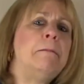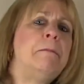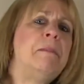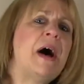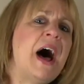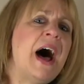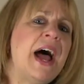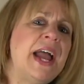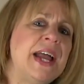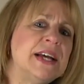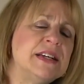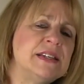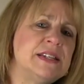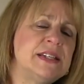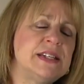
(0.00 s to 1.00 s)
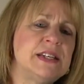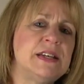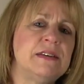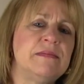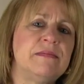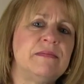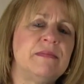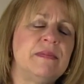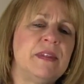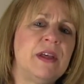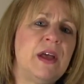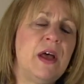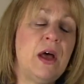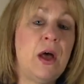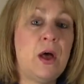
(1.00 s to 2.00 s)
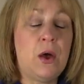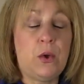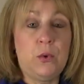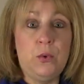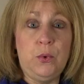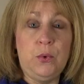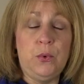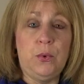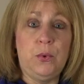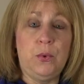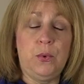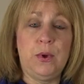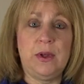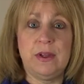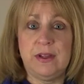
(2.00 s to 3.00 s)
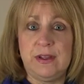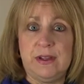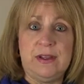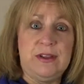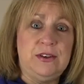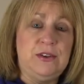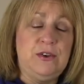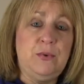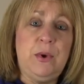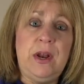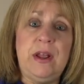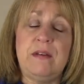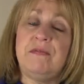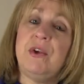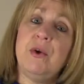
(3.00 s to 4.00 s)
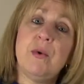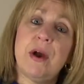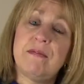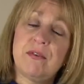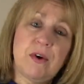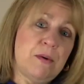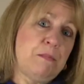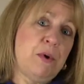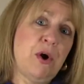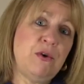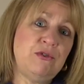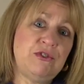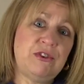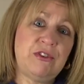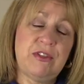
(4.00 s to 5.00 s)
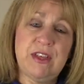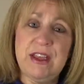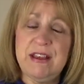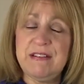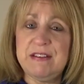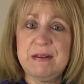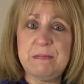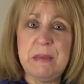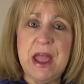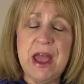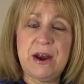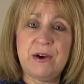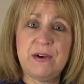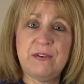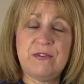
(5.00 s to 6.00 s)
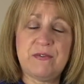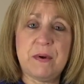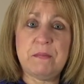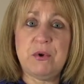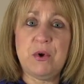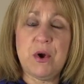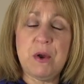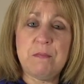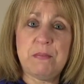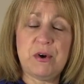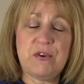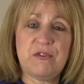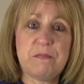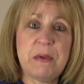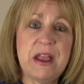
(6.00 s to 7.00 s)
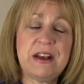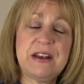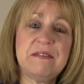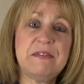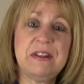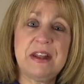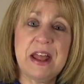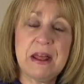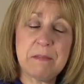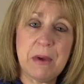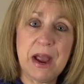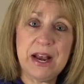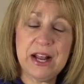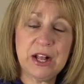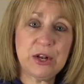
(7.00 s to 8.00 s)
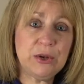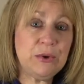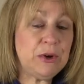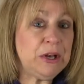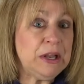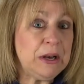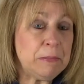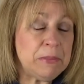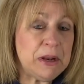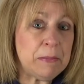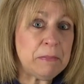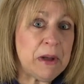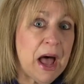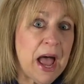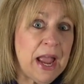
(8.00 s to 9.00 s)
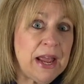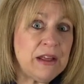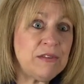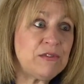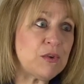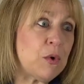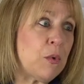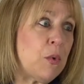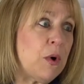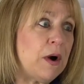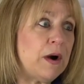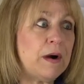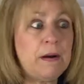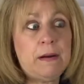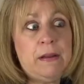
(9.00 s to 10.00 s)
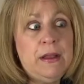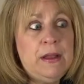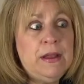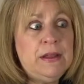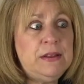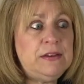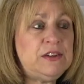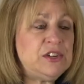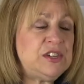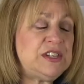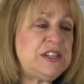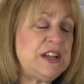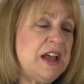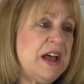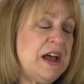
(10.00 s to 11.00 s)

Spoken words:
bias. Ooh. Do any of you ever approach things and matters from your own perspective, and that might include a little bit of bias, or just